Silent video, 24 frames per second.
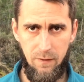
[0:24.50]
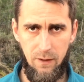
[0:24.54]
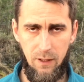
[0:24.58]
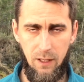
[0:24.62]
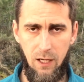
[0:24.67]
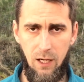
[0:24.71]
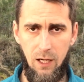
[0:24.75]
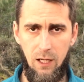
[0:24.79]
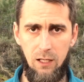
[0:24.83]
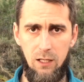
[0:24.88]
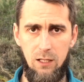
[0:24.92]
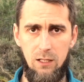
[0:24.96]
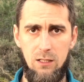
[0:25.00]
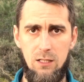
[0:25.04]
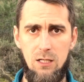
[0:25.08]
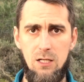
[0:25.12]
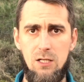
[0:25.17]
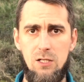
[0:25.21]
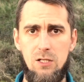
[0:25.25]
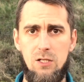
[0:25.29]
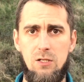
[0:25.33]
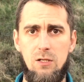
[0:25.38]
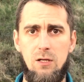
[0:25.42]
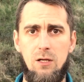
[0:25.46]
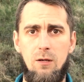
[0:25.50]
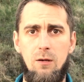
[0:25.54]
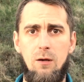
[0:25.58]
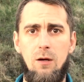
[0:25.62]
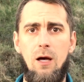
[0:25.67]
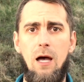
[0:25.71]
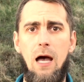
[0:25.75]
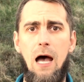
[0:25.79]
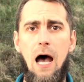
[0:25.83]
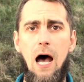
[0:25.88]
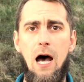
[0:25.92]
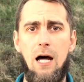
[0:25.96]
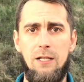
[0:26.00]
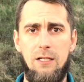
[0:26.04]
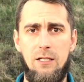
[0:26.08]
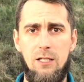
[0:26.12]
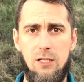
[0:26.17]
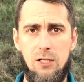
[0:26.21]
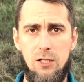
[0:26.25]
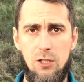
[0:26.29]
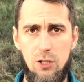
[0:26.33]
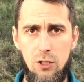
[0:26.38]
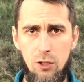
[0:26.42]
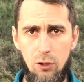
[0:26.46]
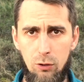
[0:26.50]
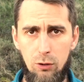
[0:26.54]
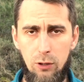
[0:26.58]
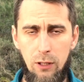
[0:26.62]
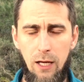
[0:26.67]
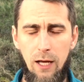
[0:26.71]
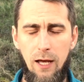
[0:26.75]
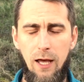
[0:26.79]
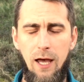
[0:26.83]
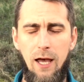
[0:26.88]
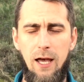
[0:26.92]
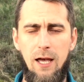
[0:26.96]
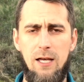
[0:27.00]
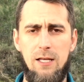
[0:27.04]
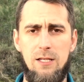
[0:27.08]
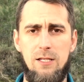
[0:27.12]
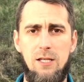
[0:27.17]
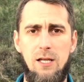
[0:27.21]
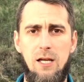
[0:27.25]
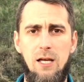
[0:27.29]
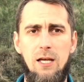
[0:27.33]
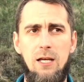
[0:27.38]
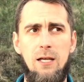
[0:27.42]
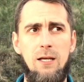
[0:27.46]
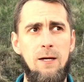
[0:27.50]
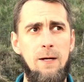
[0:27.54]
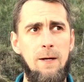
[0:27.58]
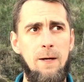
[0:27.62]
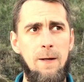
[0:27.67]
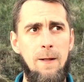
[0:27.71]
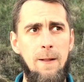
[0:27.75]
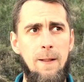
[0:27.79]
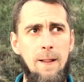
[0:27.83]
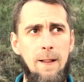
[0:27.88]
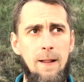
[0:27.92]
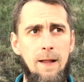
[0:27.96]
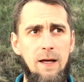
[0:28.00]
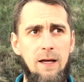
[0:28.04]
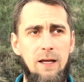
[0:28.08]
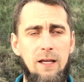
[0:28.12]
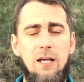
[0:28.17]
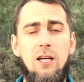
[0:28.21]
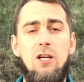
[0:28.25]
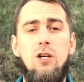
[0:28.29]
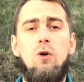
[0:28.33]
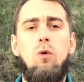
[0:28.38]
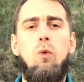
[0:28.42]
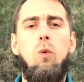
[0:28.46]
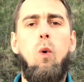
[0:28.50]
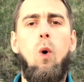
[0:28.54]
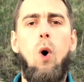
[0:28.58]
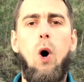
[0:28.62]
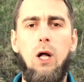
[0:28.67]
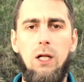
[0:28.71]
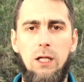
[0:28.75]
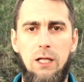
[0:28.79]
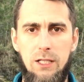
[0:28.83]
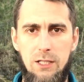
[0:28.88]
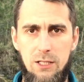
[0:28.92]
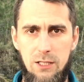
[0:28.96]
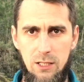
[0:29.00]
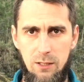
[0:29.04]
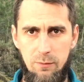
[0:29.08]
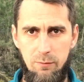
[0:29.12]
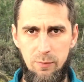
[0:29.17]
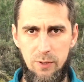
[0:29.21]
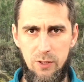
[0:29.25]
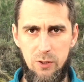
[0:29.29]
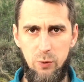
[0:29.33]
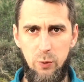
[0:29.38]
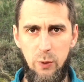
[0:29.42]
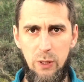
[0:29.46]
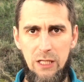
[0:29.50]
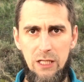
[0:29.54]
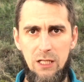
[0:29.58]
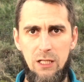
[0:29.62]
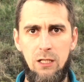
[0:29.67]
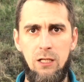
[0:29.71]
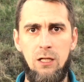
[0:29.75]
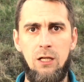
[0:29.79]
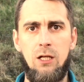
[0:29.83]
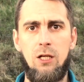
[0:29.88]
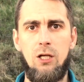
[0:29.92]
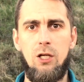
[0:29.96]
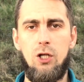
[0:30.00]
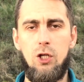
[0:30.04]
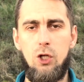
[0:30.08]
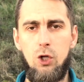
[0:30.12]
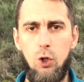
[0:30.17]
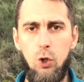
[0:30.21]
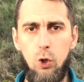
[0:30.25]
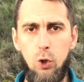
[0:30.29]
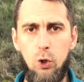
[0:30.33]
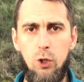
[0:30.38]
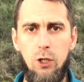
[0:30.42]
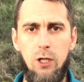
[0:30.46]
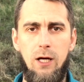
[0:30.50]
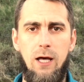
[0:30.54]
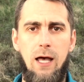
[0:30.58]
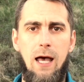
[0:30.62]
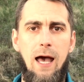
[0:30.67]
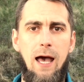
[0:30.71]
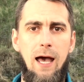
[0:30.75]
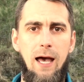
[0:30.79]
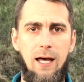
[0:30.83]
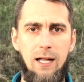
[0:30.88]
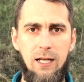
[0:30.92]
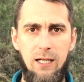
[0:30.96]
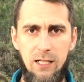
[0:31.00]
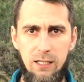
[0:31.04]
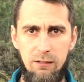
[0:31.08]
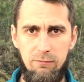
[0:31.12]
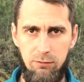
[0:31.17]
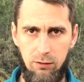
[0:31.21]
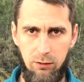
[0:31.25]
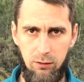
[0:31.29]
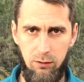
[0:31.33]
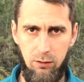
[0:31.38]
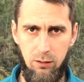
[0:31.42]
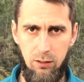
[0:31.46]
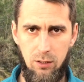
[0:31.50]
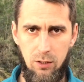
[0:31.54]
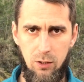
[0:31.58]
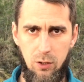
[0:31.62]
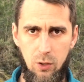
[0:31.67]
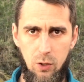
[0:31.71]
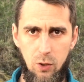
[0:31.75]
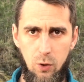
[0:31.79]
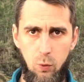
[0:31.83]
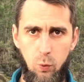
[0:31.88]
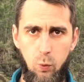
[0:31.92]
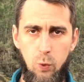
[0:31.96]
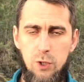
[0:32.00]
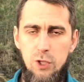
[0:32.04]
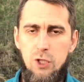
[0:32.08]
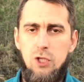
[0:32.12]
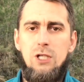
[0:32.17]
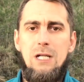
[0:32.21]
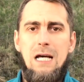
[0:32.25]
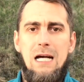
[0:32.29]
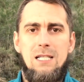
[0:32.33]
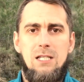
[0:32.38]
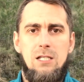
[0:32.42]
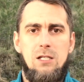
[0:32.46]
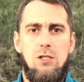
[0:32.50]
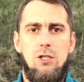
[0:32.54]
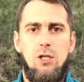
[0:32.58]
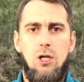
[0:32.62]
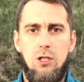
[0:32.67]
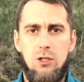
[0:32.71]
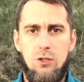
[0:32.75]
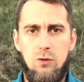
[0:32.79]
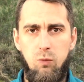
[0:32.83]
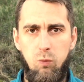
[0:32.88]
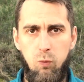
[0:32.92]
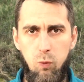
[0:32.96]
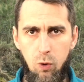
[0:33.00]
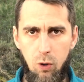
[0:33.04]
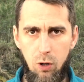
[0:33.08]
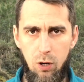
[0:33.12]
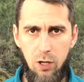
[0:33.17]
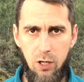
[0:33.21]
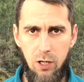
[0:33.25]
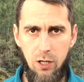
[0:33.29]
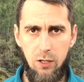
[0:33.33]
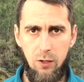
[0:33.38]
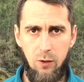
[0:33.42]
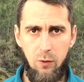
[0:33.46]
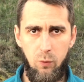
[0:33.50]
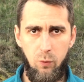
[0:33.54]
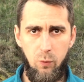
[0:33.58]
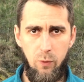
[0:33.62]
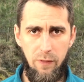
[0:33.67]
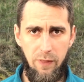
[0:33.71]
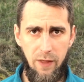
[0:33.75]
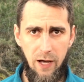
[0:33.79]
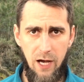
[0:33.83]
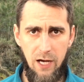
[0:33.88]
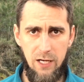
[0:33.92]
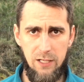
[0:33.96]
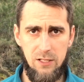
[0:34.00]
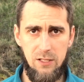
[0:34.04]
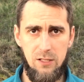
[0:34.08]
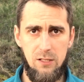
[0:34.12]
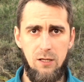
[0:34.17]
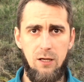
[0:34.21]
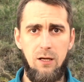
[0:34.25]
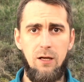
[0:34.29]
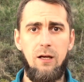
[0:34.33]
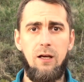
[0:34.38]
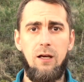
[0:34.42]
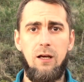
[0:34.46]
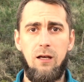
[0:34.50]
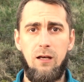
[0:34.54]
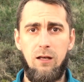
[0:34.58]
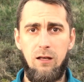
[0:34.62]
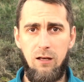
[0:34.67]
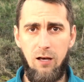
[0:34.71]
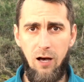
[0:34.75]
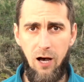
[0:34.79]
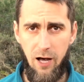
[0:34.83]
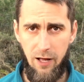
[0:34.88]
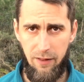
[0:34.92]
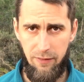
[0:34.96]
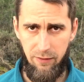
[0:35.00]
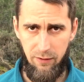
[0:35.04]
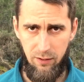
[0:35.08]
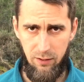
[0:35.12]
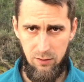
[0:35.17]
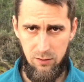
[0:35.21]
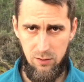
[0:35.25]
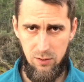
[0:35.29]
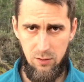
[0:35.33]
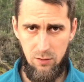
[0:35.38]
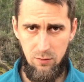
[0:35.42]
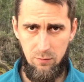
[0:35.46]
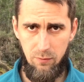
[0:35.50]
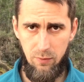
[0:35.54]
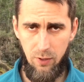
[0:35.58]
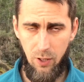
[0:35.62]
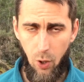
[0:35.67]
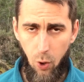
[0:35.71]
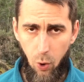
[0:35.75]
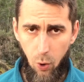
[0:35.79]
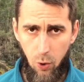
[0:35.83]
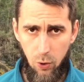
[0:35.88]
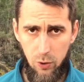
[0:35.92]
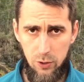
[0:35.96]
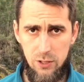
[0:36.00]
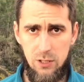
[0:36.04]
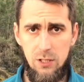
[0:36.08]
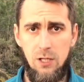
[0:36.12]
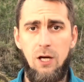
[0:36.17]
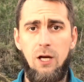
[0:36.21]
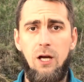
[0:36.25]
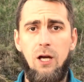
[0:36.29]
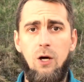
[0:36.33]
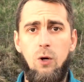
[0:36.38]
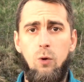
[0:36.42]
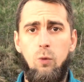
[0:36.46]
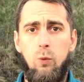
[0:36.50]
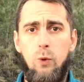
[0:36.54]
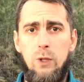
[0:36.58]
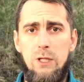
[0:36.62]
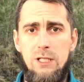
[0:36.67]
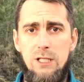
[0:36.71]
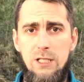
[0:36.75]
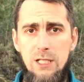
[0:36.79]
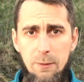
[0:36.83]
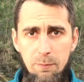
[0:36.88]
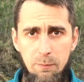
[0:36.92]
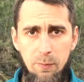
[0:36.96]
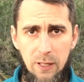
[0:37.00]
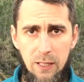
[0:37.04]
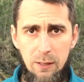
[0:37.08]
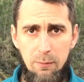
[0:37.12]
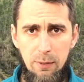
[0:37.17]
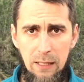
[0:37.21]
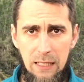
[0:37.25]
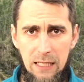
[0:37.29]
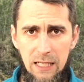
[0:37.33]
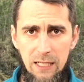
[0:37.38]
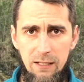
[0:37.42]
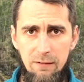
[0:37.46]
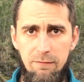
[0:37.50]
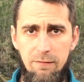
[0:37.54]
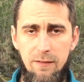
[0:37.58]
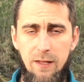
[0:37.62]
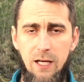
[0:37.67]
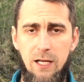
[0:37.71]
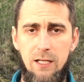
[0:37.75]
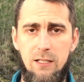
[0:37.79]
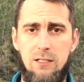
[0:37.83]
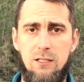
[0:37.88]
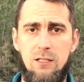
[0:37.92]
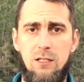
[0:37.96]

and it is understood as a equality between good and evil which does not work with us Cathars, because we deeply believe that